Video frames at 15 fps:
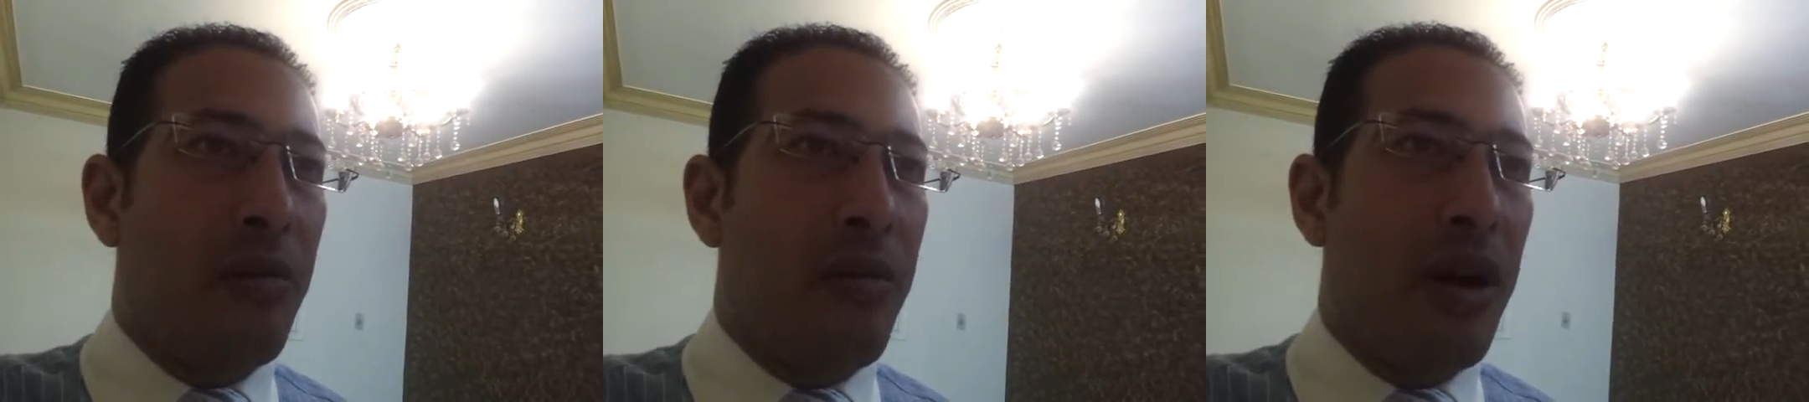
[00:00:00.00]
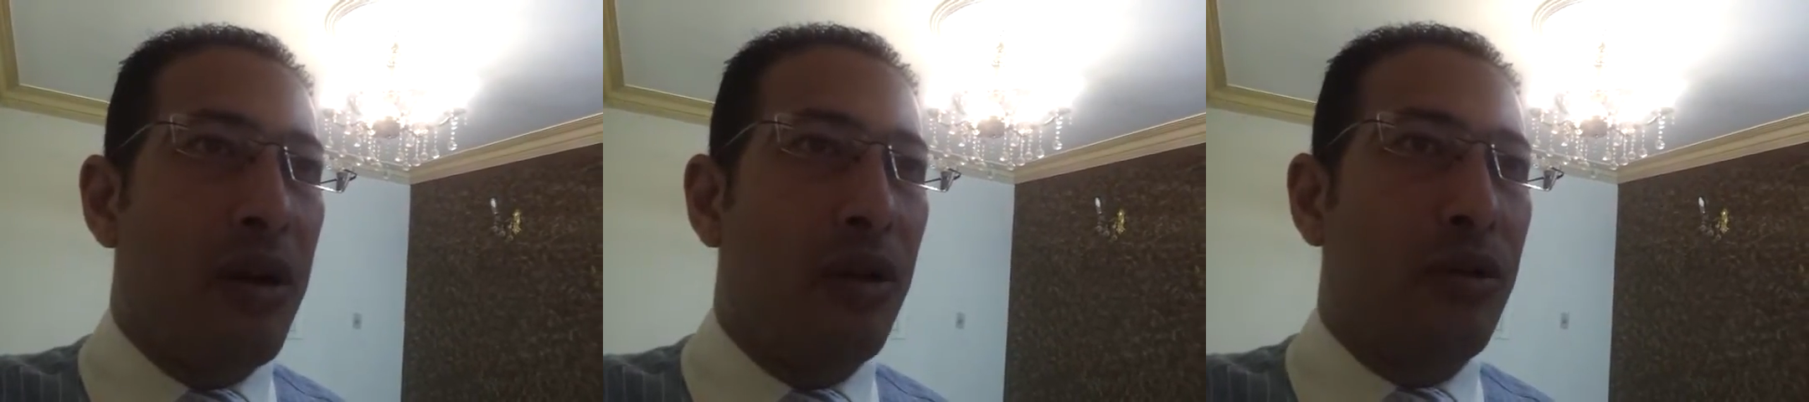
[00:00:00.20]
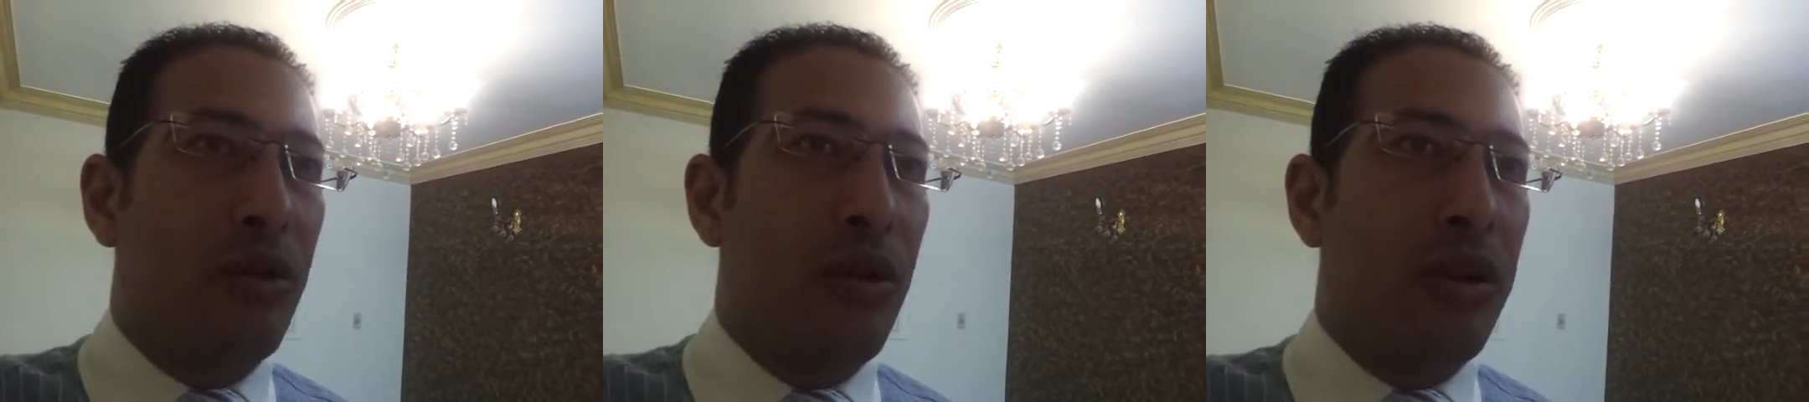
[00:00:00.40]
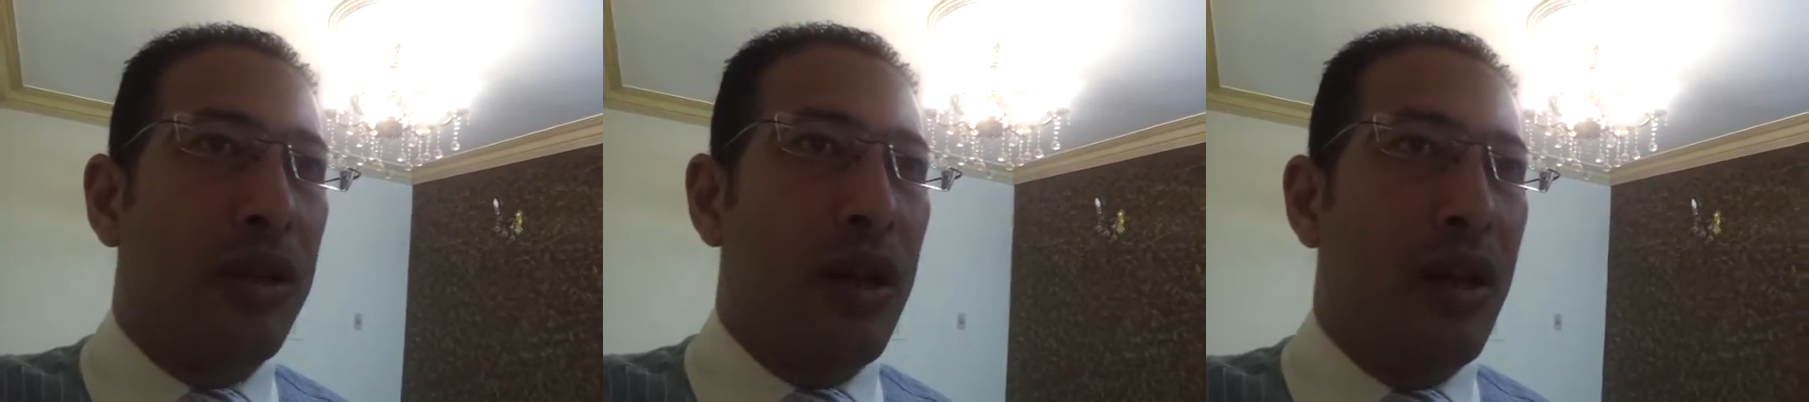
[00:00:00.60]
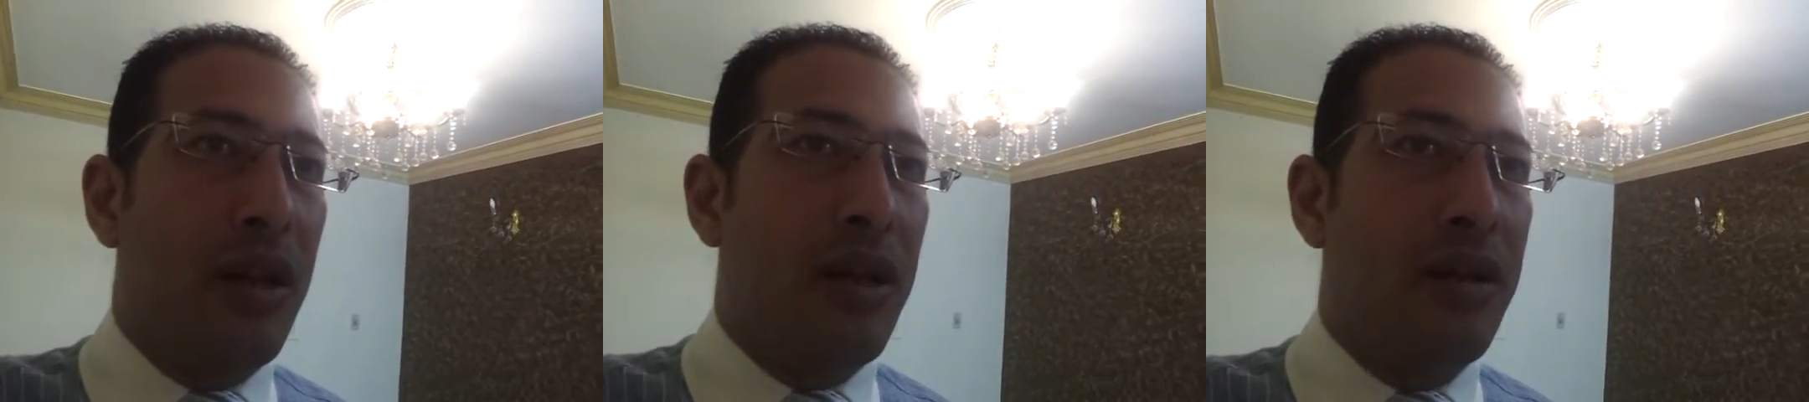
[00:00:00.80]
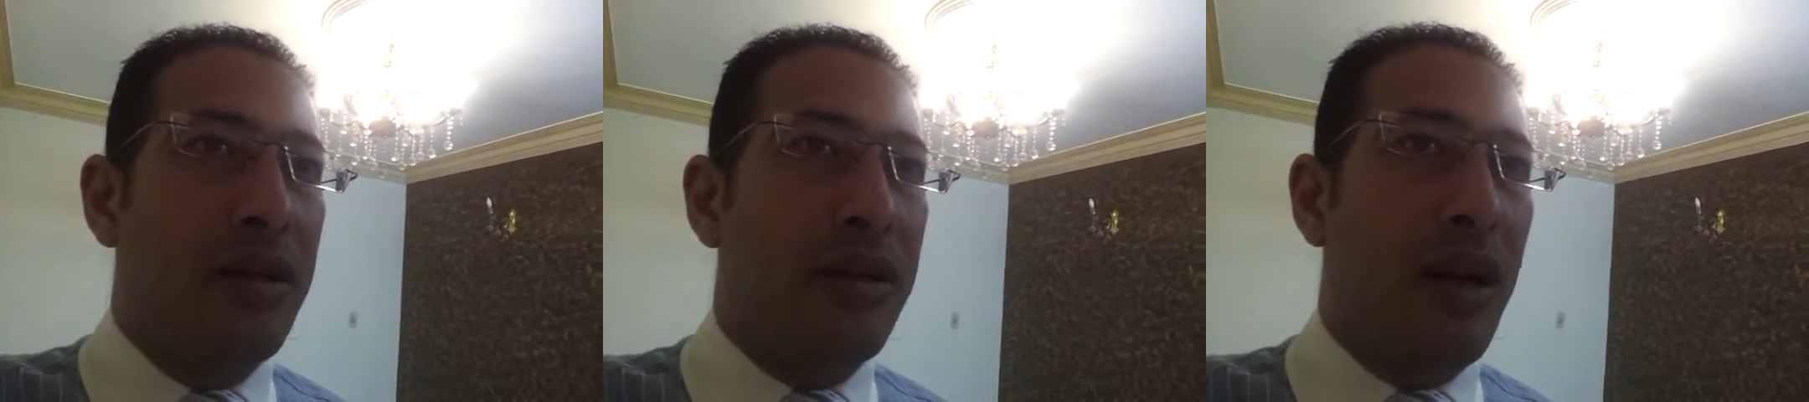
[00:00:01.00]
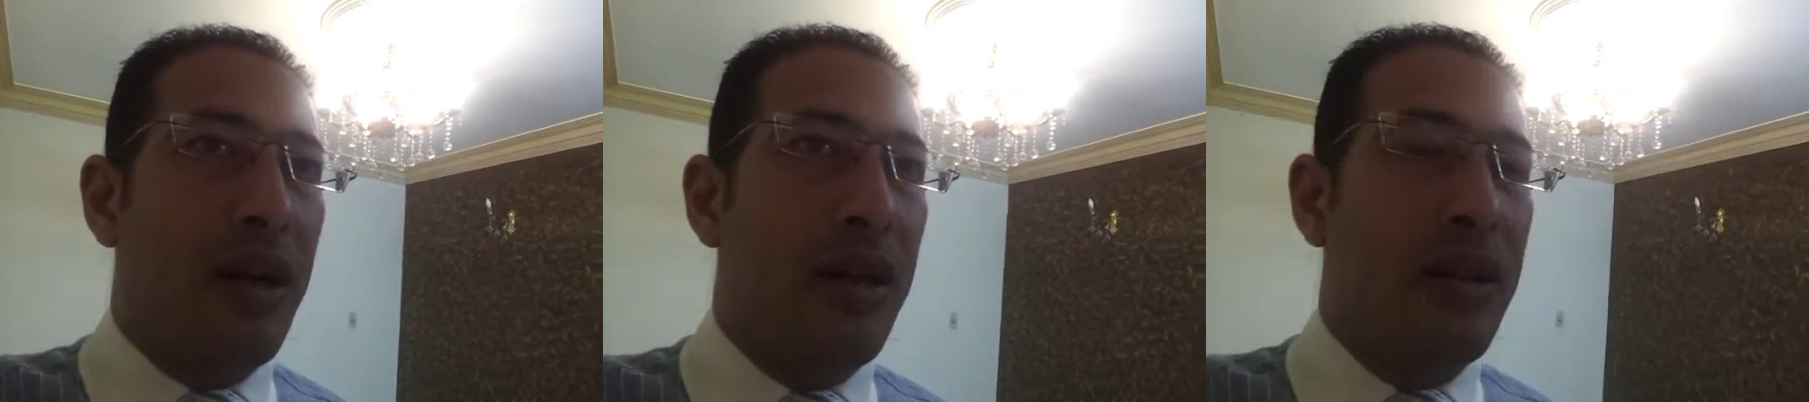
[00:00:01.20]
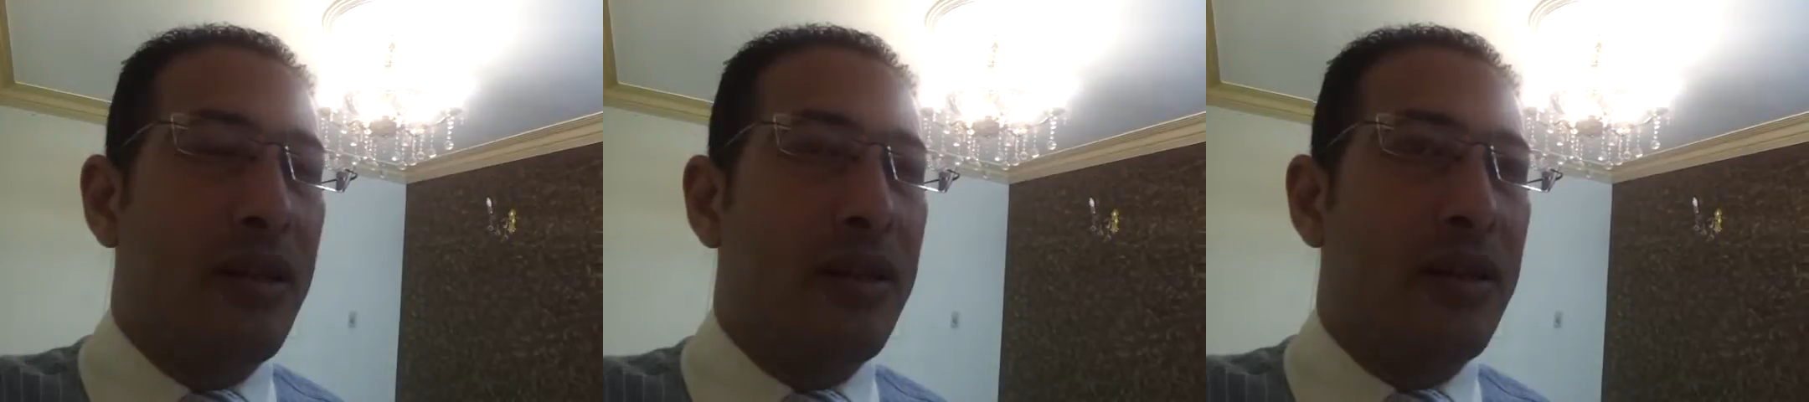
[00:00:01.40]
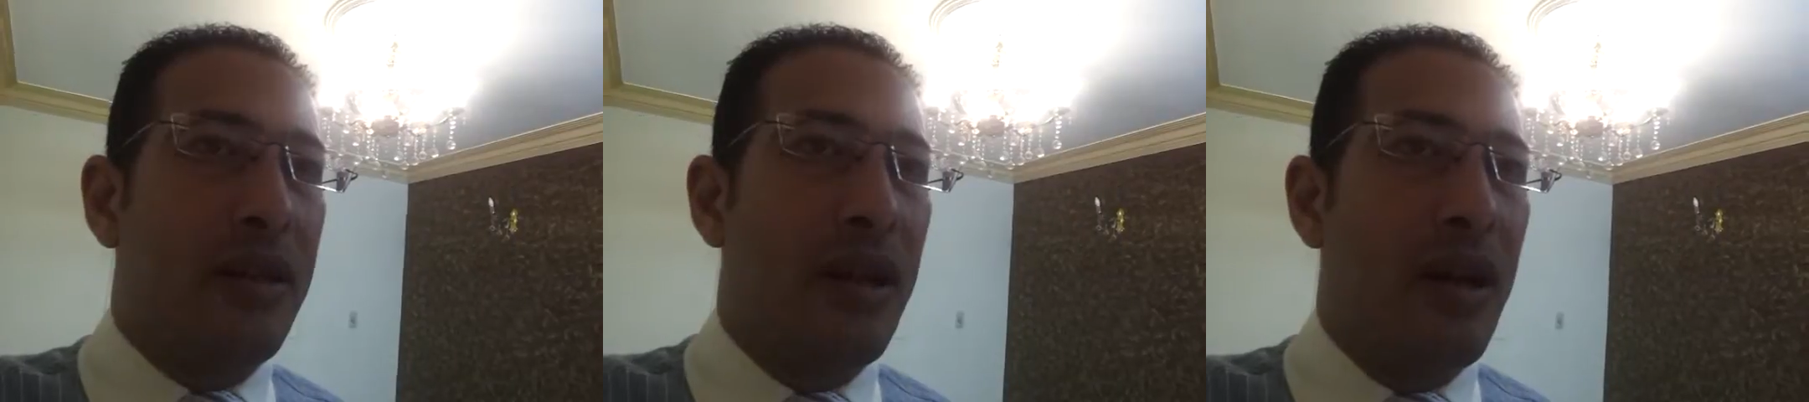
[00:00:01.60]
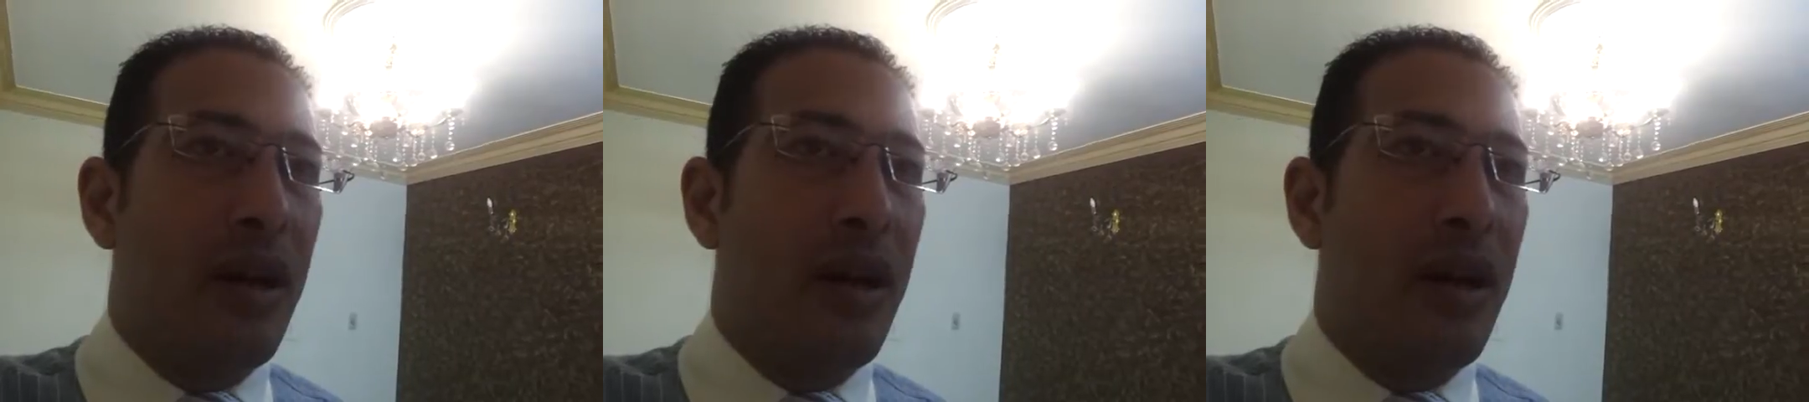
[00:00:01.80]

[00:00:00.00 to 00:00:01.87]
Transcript: Marriott Hotel in Science